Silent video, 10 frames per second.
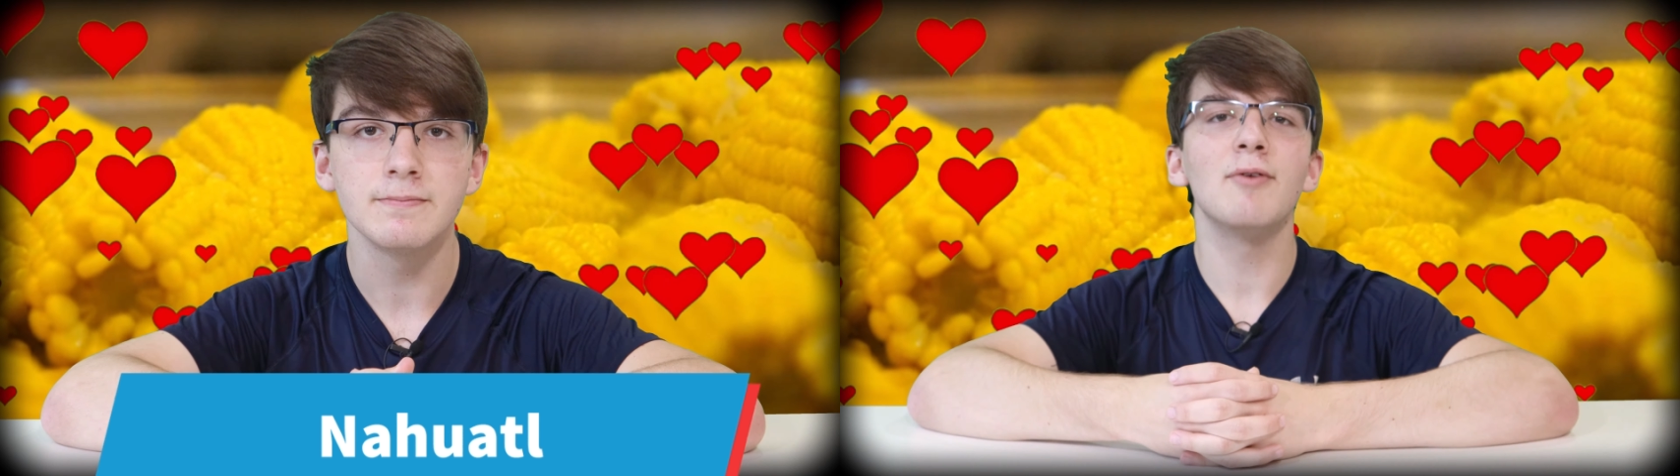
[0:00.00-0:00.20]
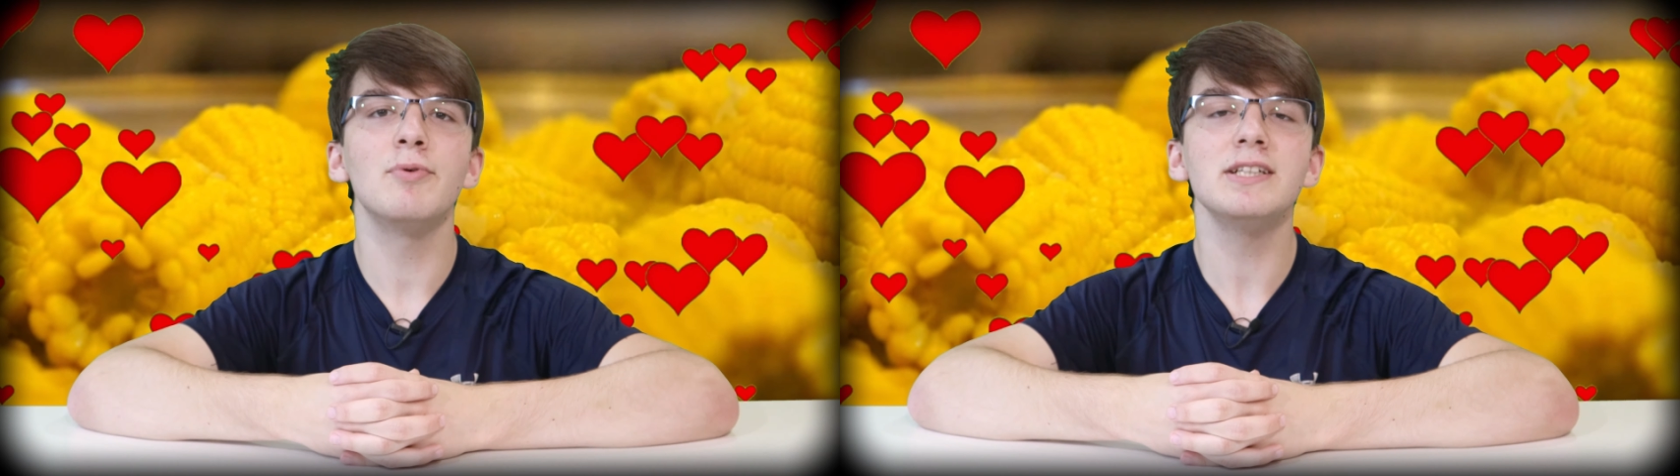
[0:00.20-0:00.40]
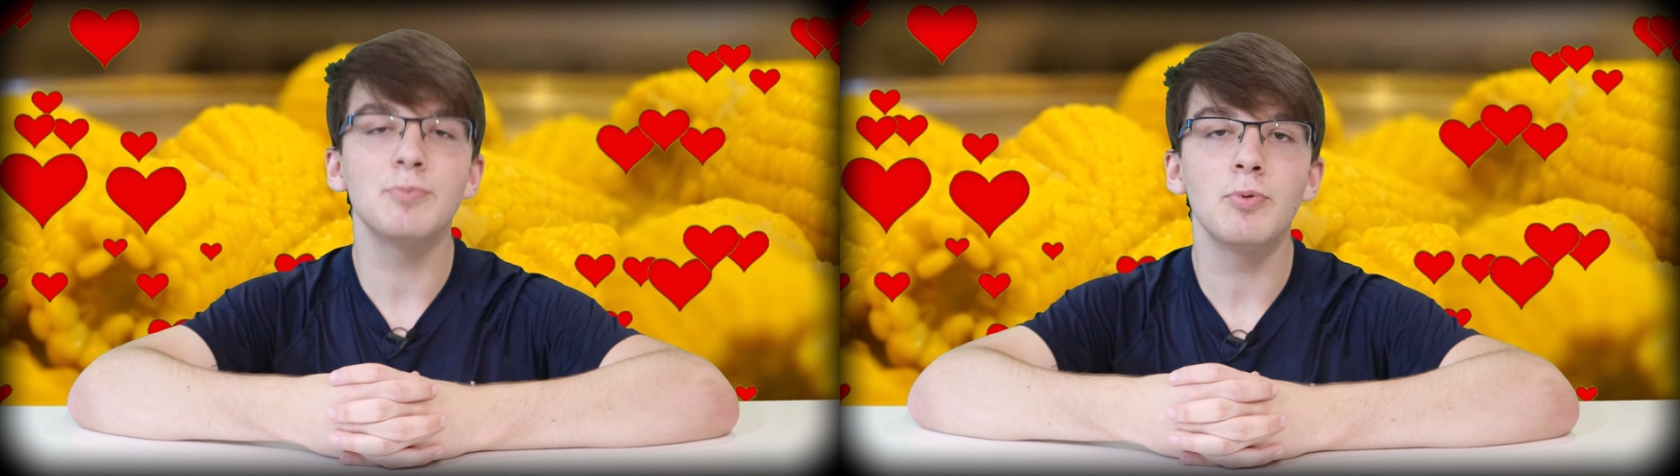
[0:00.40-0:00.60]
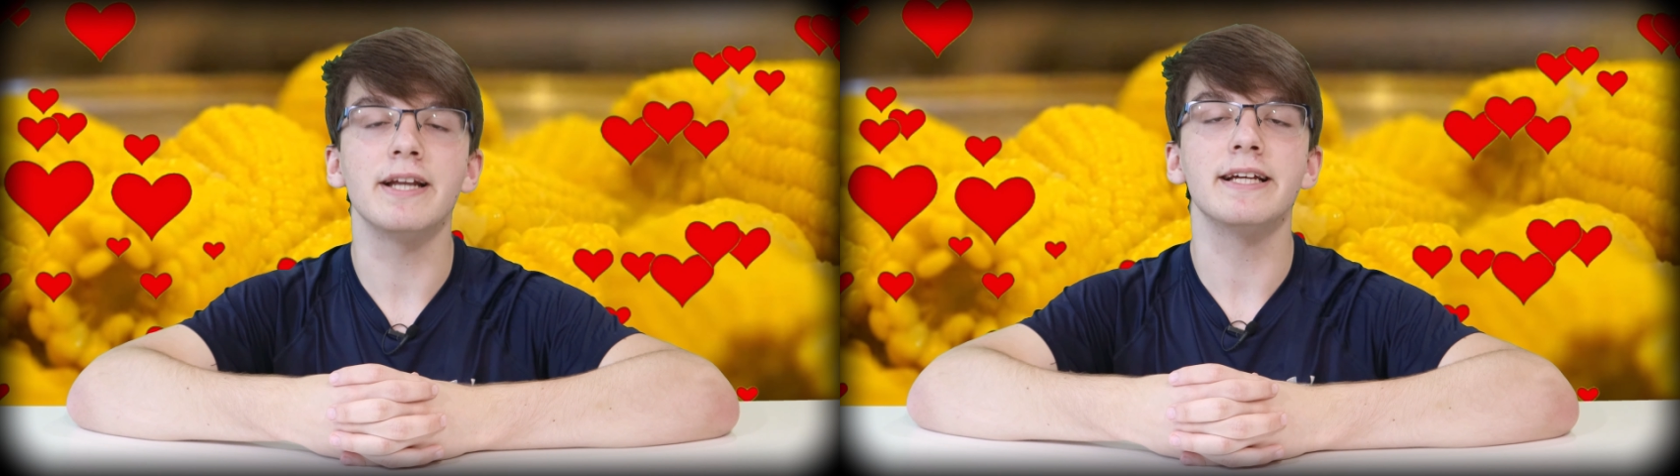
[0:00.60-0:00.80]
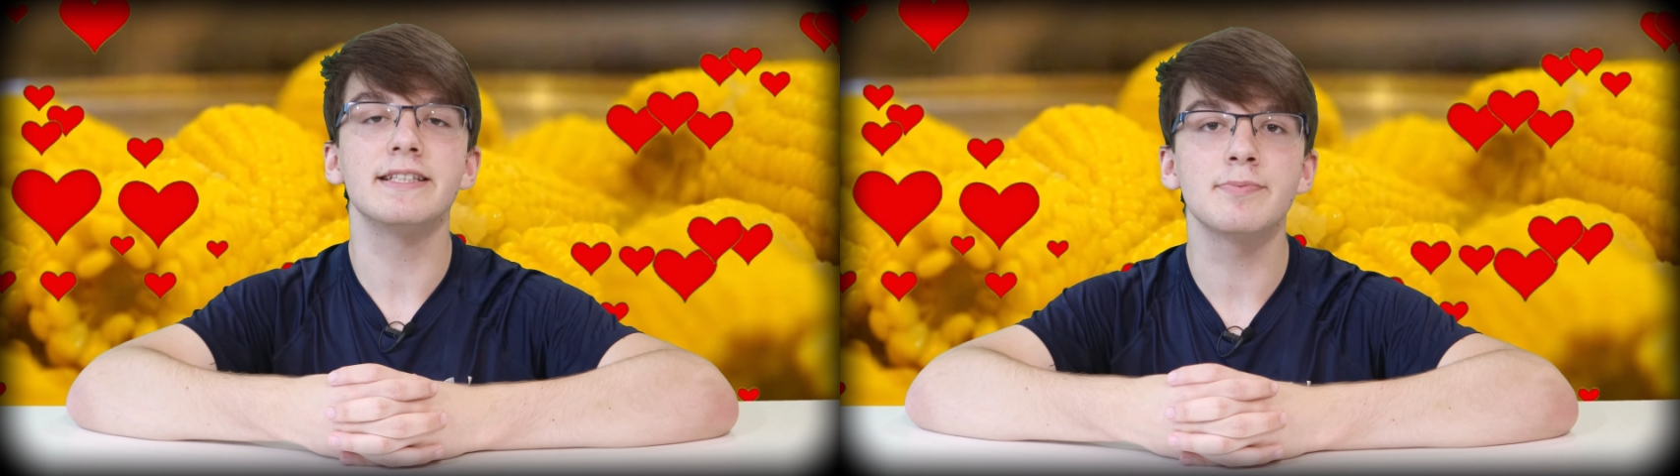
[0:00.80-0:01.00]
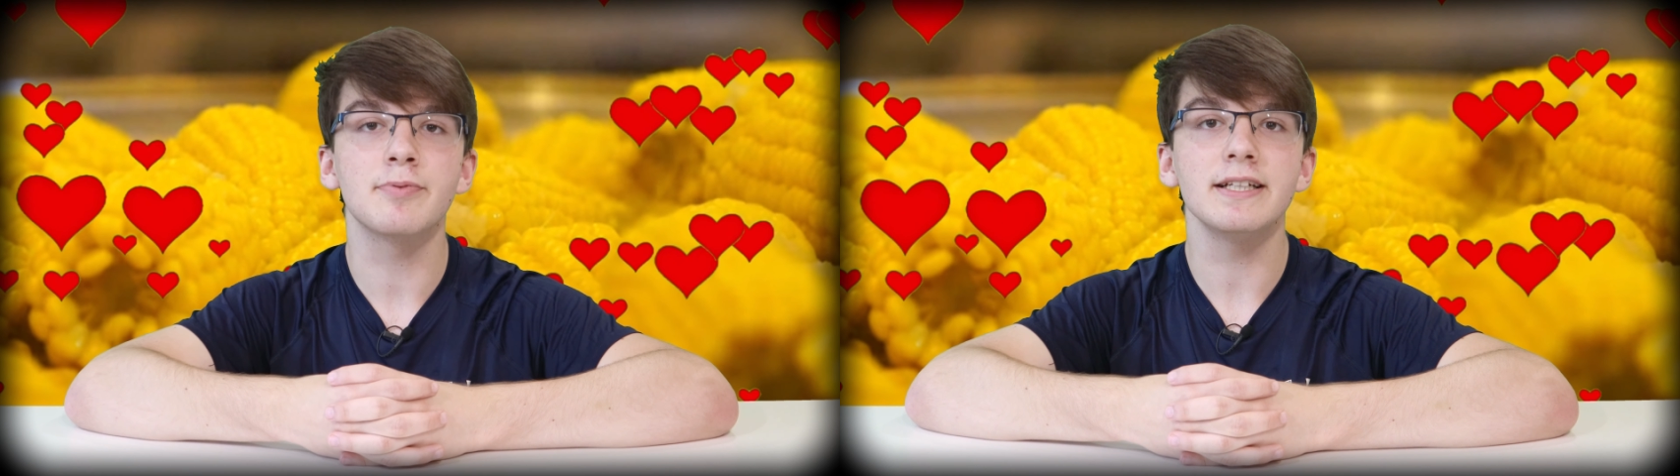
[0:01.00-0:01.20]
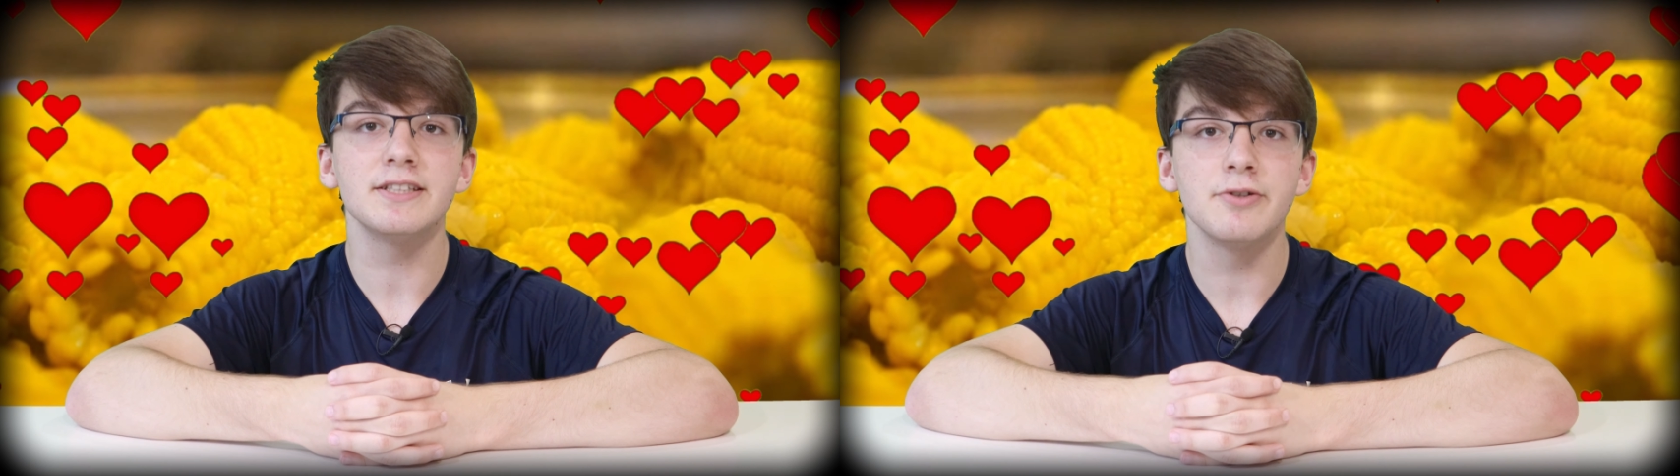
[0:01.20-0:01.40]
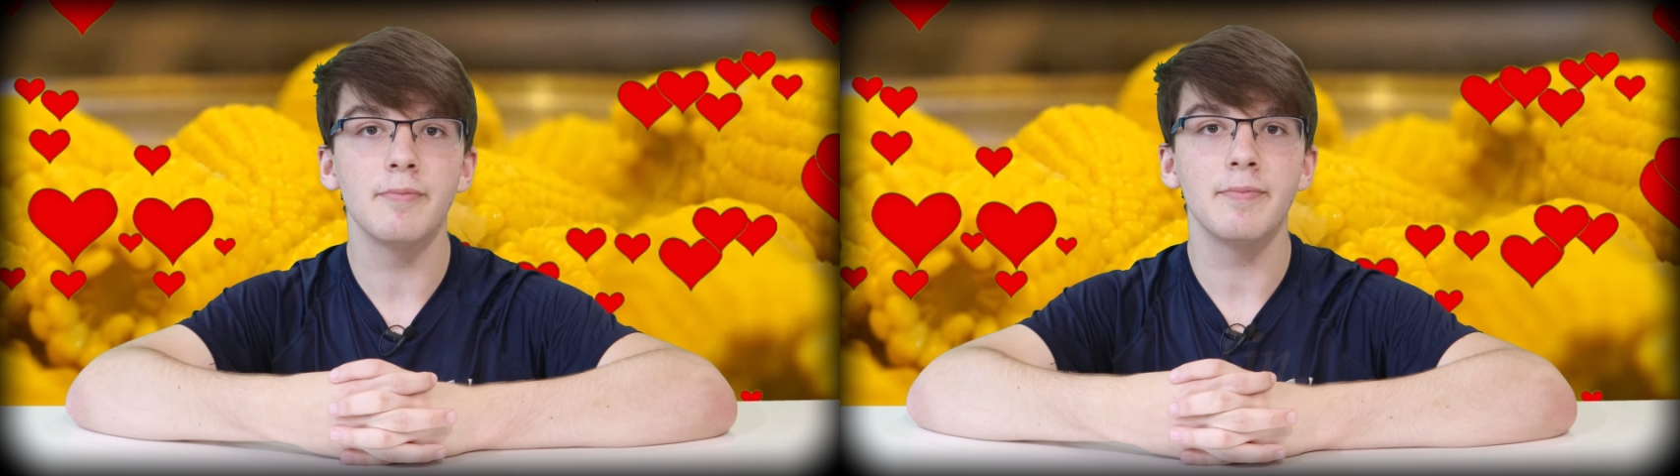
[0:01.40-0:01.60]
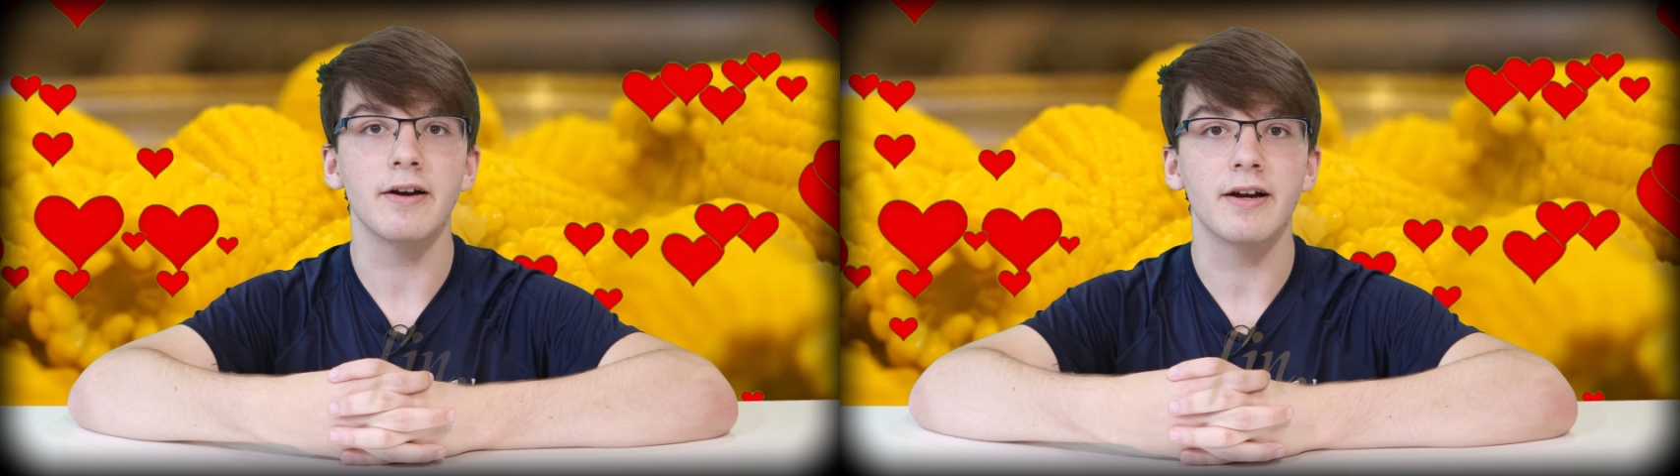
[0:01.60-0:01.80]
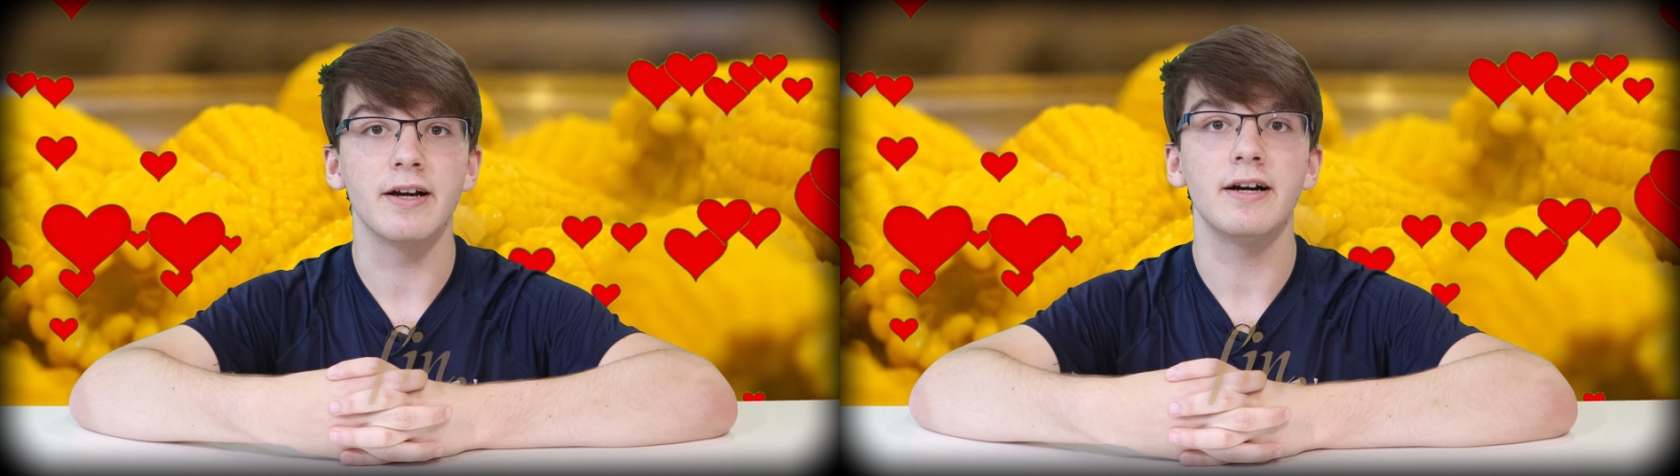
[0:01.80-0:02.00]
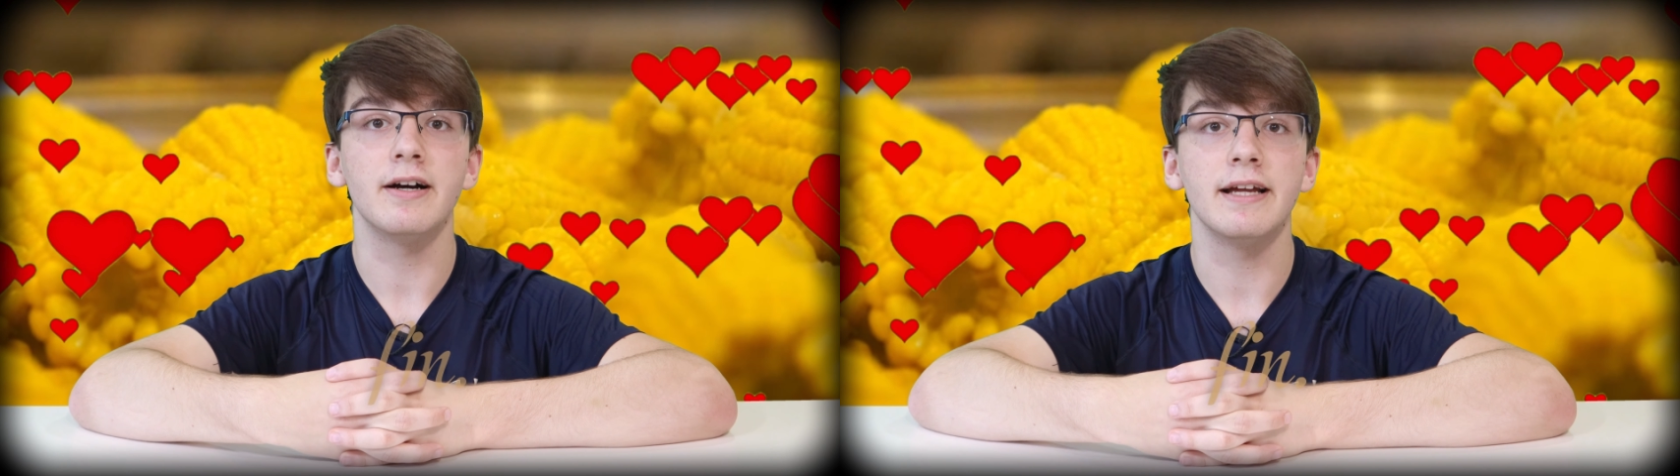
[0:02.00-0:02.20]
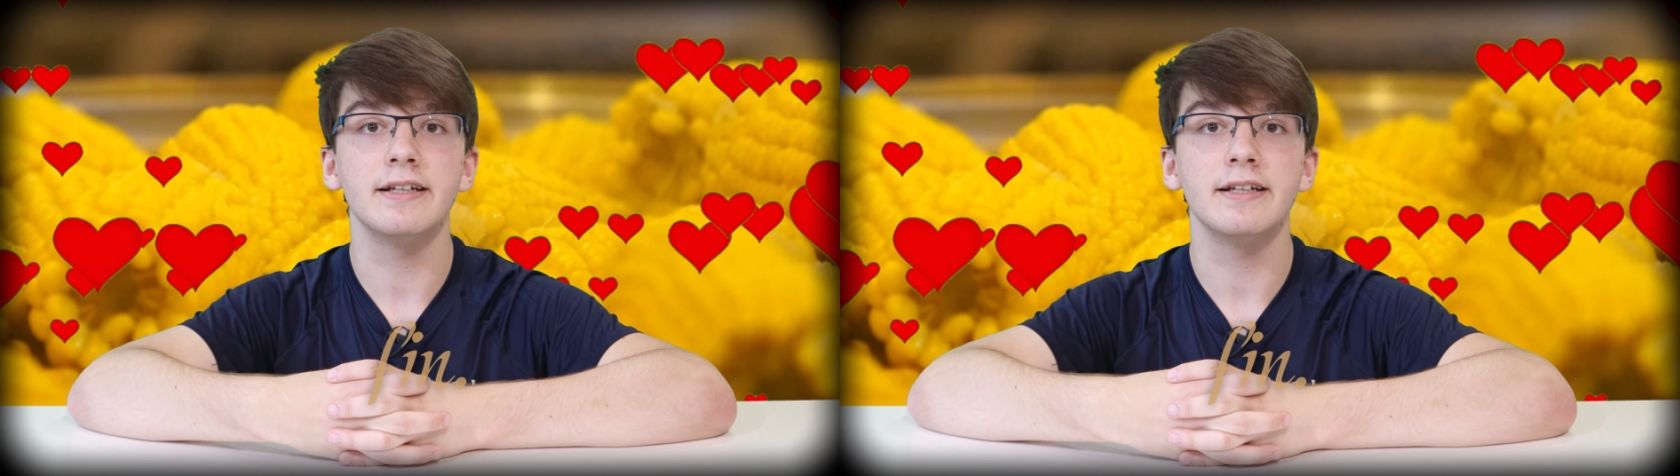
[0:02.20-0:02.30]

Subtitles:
at which point it spread into America